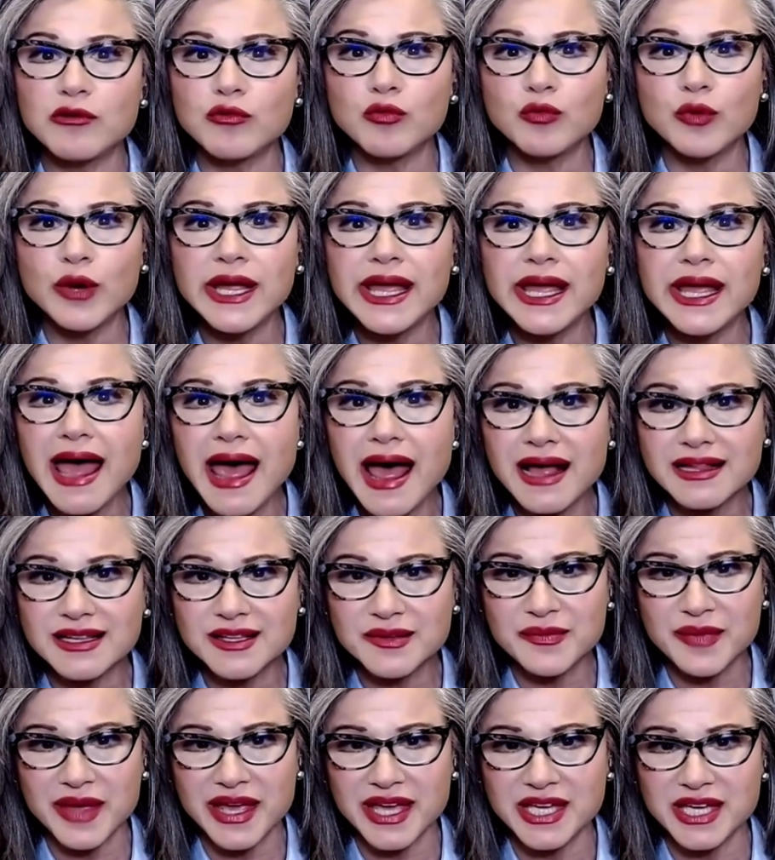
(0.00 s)

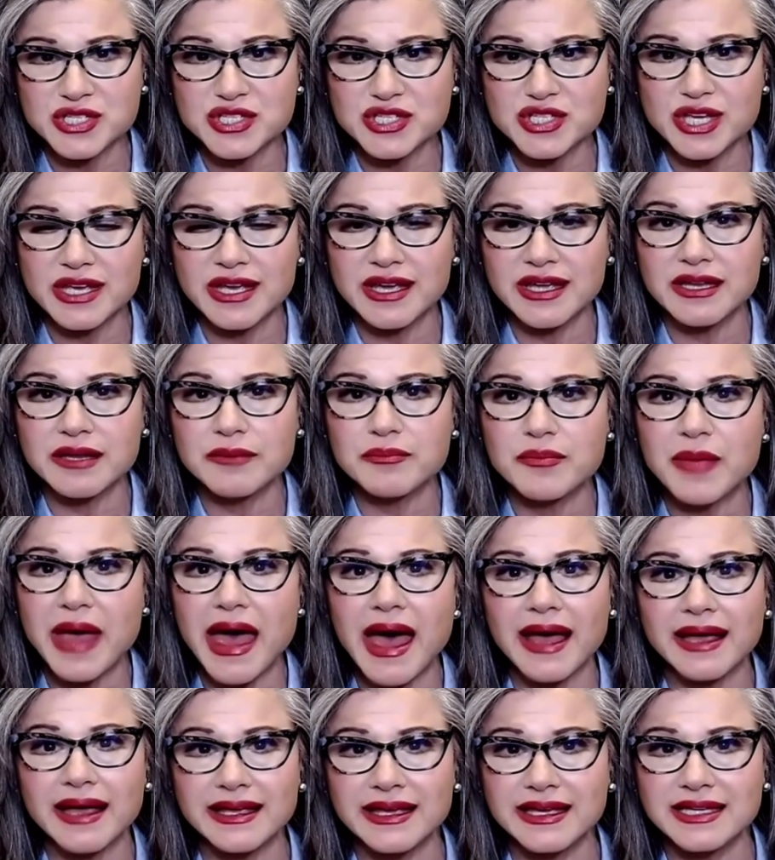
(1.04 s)
reacclimation
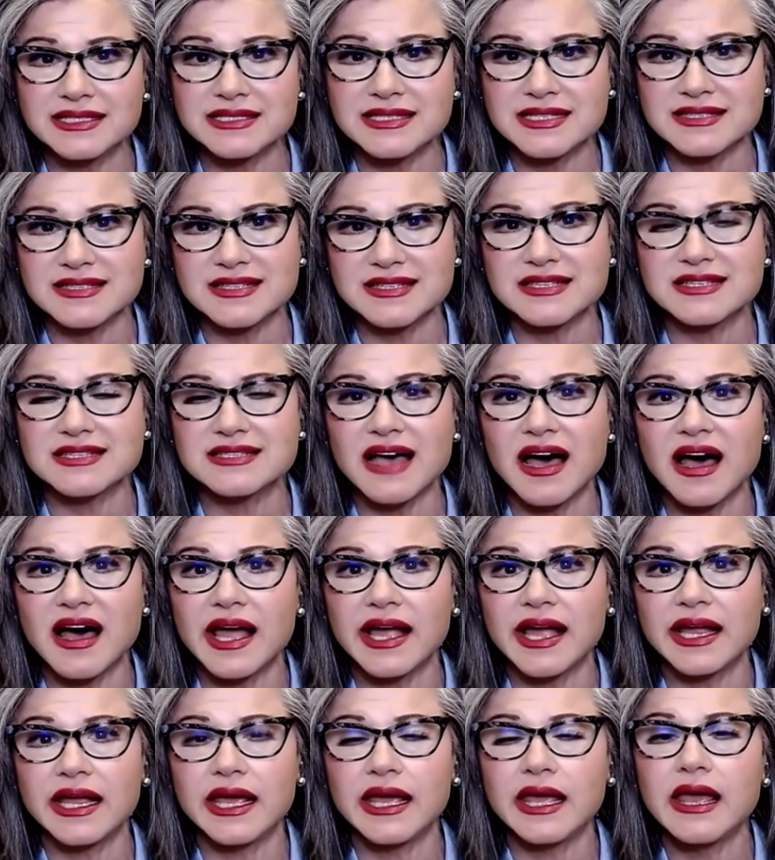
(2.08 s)
back into
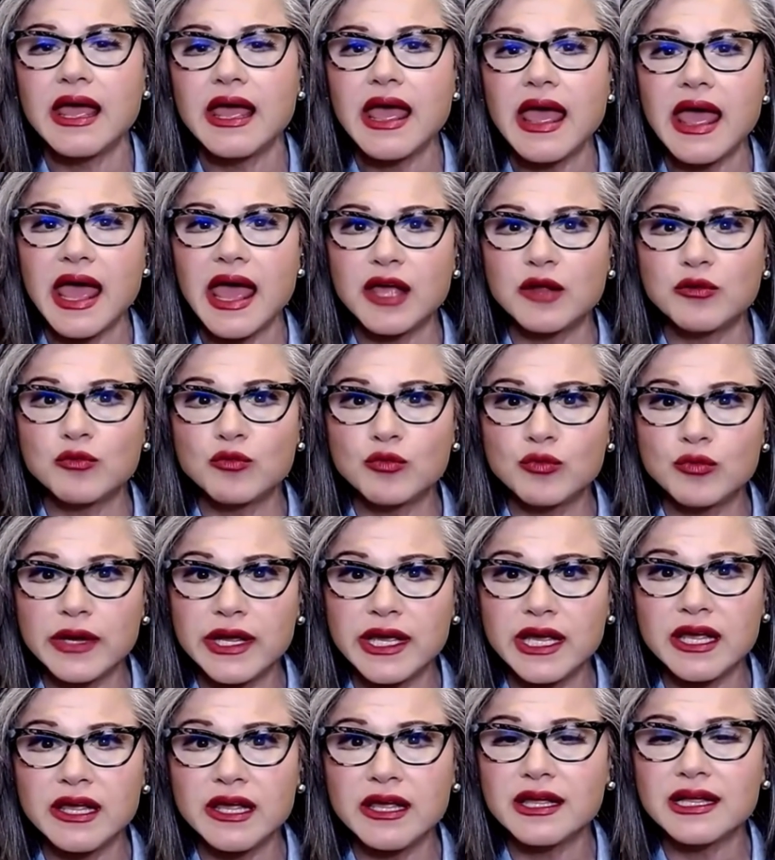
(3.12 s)
society and
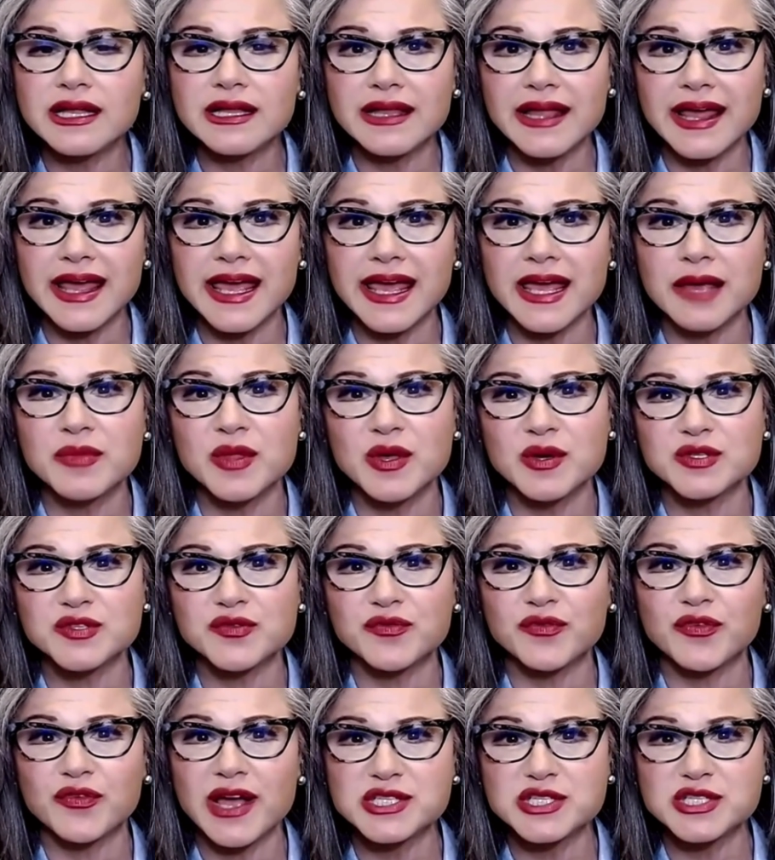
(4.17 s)
reclaim
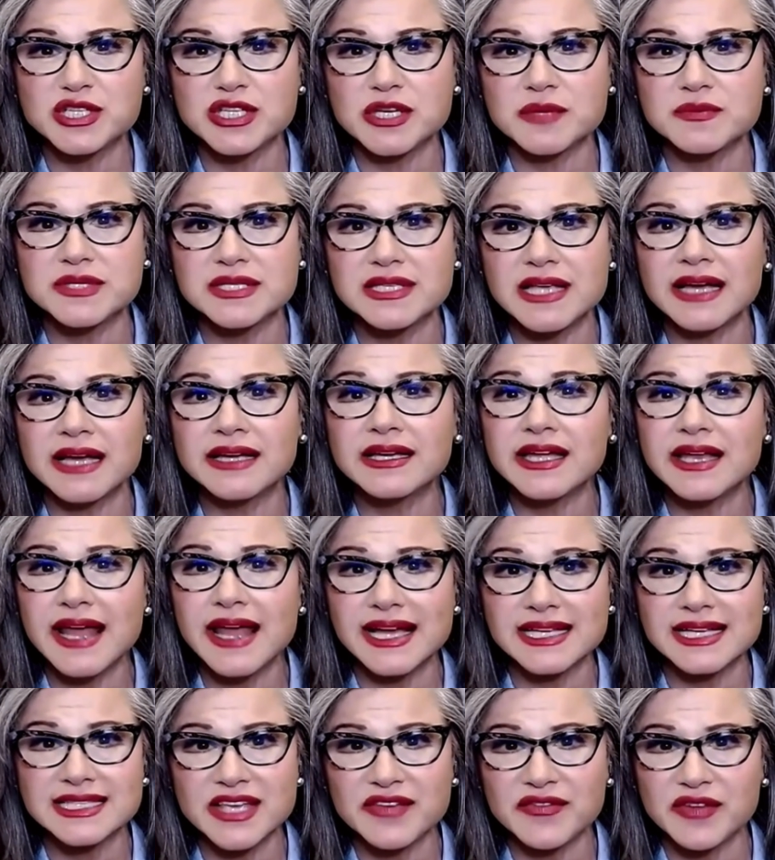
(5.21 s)
those friendships and
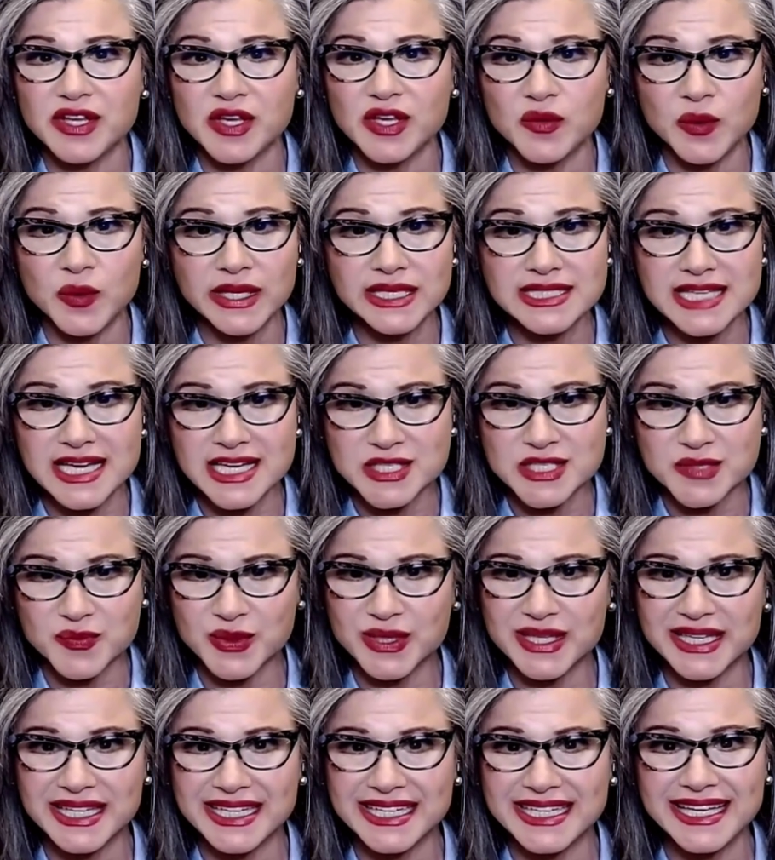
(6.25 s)
connectivity we
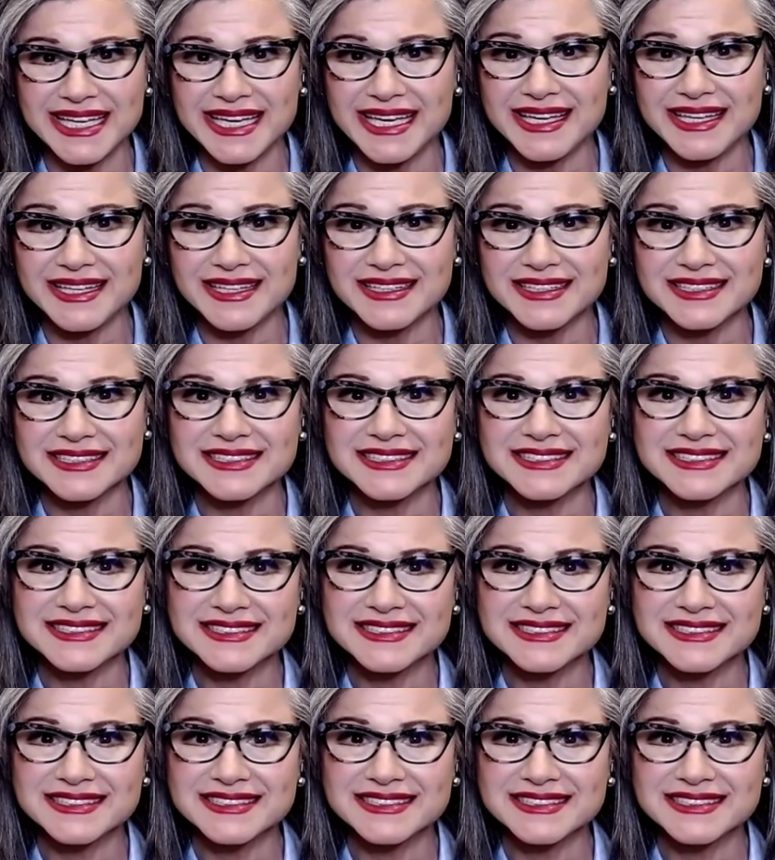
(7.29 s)
desperately need.